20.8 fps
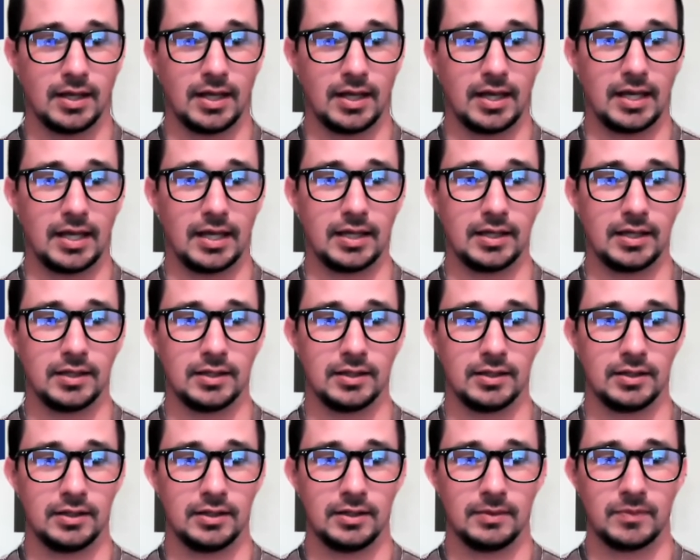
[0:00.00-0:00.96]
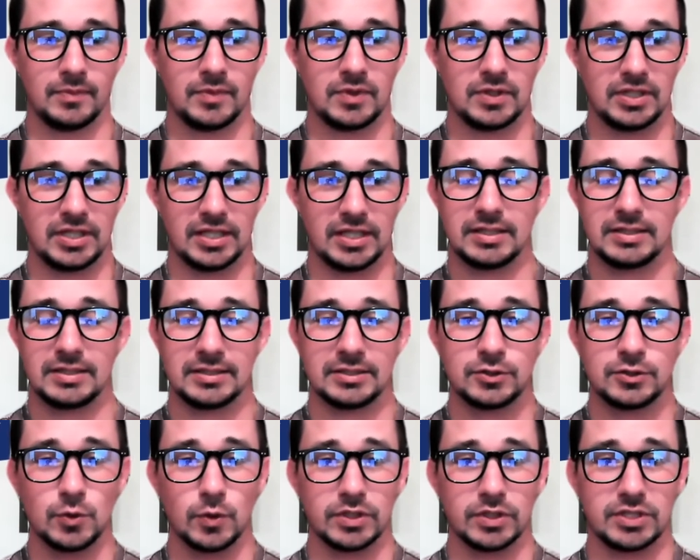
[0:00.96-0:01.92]
and get
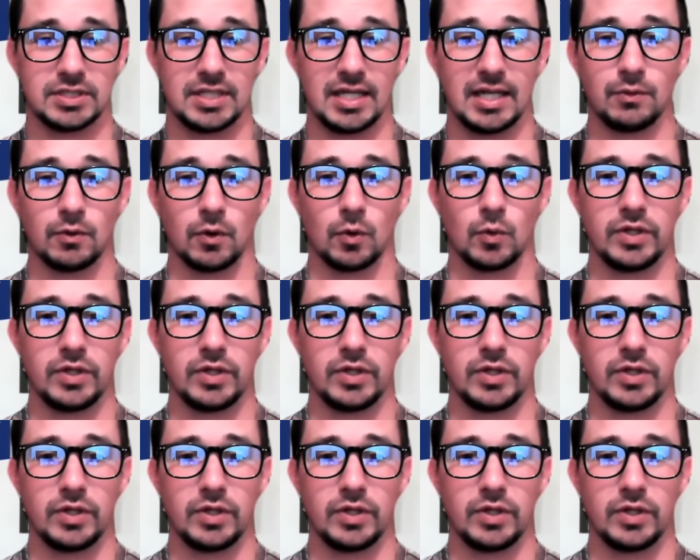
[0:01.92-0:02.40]
into a state where